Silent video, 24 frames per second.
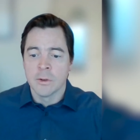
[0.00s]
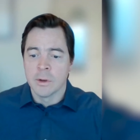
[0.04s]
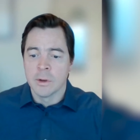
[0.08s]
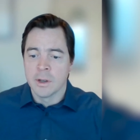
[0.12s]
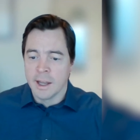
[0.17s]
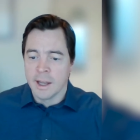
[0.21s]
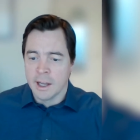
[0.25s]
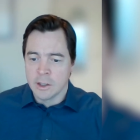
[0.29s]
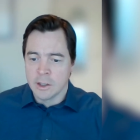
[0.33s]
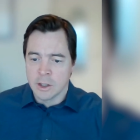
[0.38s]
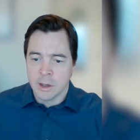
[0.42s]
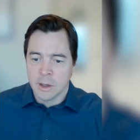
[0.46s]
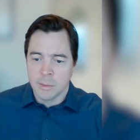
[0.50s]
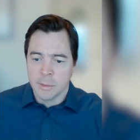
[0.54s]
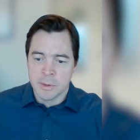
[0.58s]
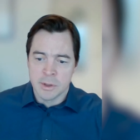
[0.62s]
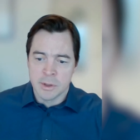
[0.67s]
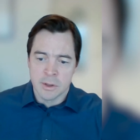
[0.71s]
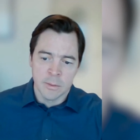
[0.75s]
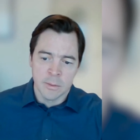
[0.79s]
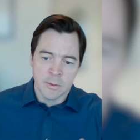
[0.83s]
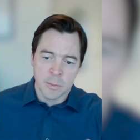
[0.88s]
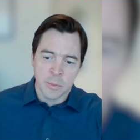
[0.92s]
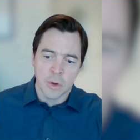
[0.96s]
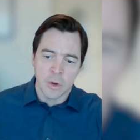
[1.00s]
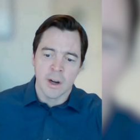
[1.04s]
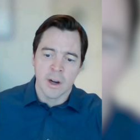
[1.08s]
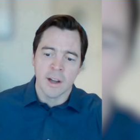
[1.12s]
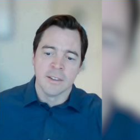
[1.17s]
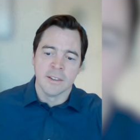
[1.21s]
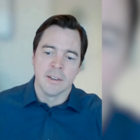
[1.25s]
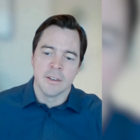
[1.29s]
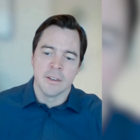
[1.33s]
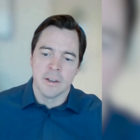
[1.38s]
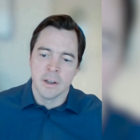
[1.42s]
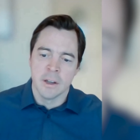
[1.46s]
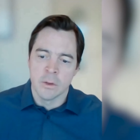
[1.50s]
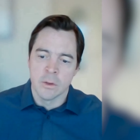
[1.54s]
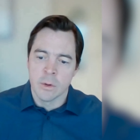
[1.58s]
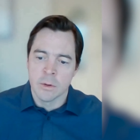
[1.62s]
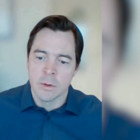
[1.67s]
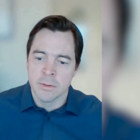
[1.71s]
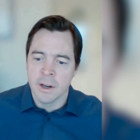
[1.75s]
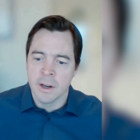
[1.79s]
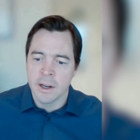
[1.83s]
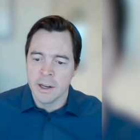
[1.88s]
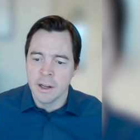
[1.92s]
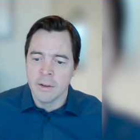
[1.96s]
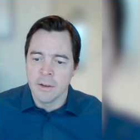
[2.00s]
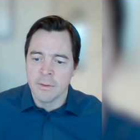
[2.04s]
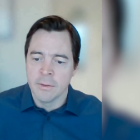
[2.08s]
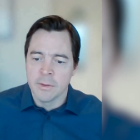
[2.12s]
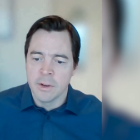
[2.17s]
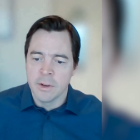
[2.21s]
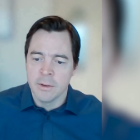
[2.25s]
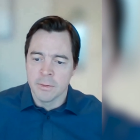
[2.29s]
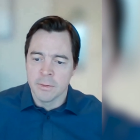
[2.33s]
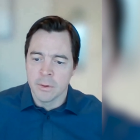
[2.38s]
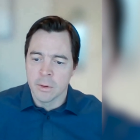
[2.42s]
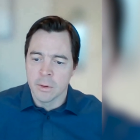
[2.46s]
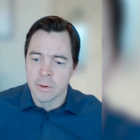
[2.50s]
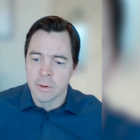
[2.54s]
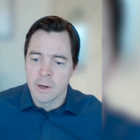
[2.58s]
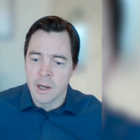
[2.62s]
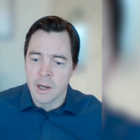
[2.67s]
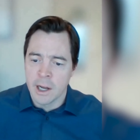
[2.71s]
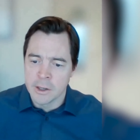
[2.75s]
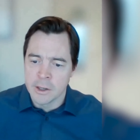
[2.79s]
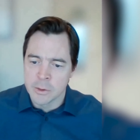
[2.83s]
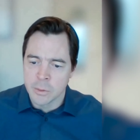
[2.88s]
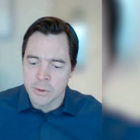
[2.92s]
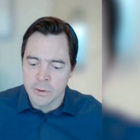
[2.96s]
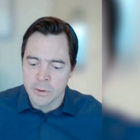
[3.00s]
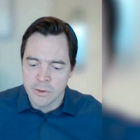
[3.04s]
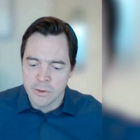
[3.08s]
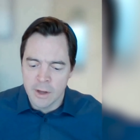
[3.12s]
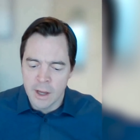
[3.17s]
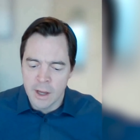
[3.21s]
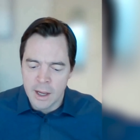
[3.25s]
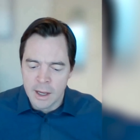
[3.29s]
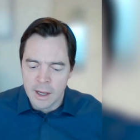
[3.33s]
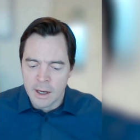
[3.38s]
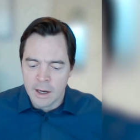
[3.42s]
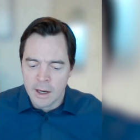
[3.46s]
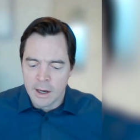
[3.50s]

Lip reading: is going to catch up in terms of processing and refining of seafloor nodules.